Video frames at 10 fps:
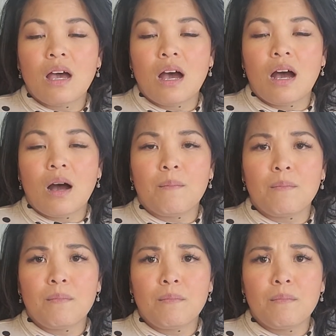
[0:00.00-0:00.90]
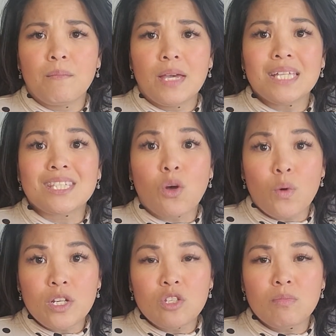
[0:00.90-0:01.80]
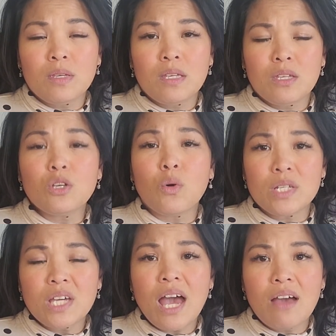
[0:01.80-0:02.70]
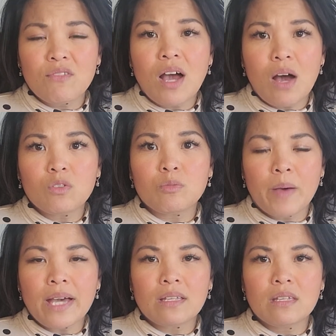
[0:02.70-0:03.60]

um, it's going to be you're going to have your house back.